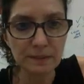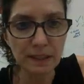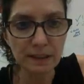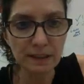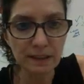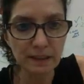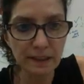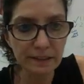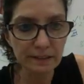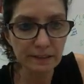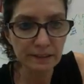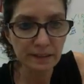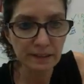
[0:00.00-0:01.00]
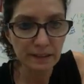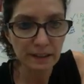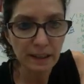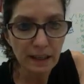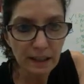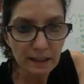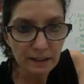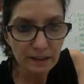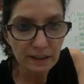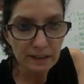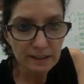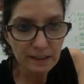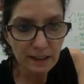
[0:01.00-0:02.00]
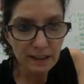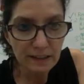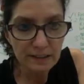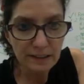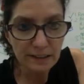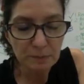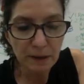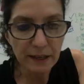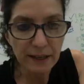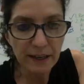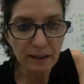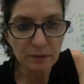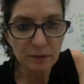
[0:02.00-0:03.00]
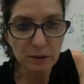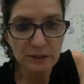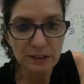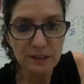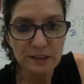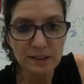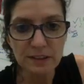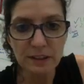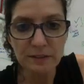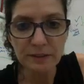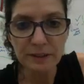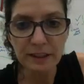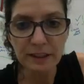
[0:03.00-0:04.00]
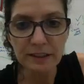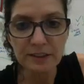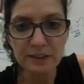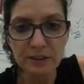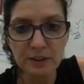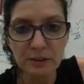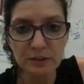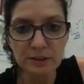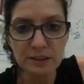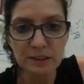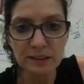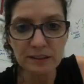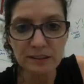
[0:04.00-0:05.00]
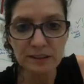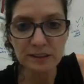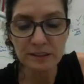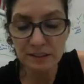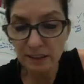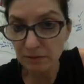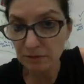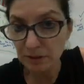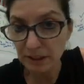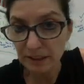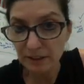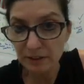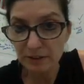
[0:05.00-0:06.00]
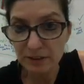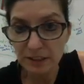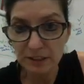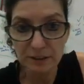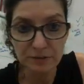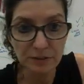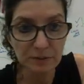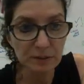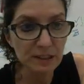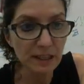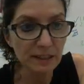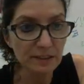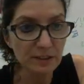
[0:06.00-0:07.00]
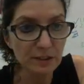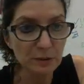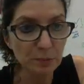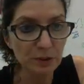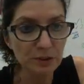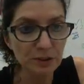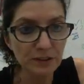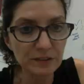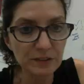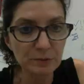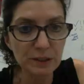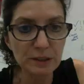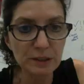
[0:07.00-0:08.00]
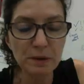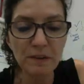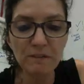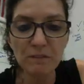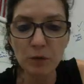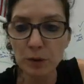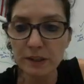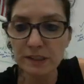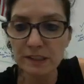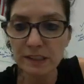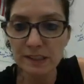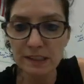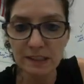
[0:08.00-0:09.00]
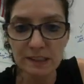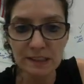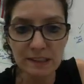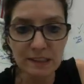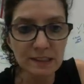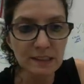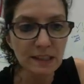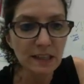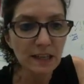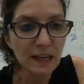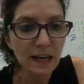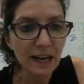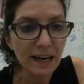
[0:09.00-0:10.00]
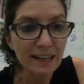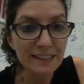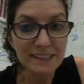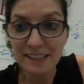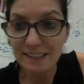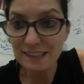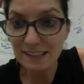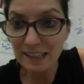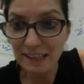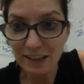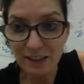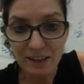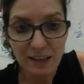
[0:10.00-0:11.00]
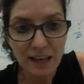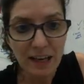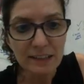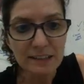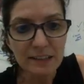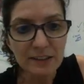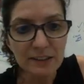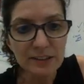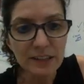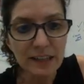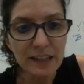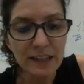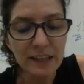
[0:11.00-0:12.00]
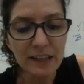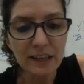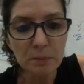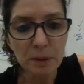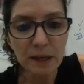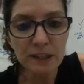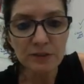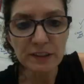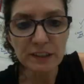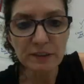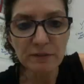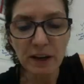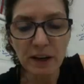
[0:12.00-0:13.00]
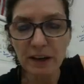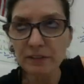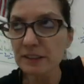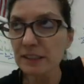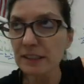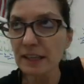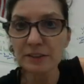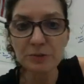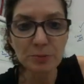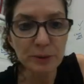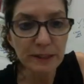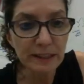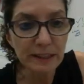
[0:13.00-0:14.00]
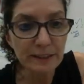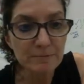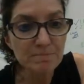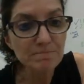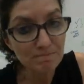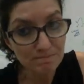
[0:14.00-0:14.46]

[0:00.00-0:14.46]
and then I click that it says, explain how Volta's discovery led to Ulston's discovery. Use details from the text to support your answer. It must be 4 to 6 sentences. And it says there's a hint on page 55 in today's reading.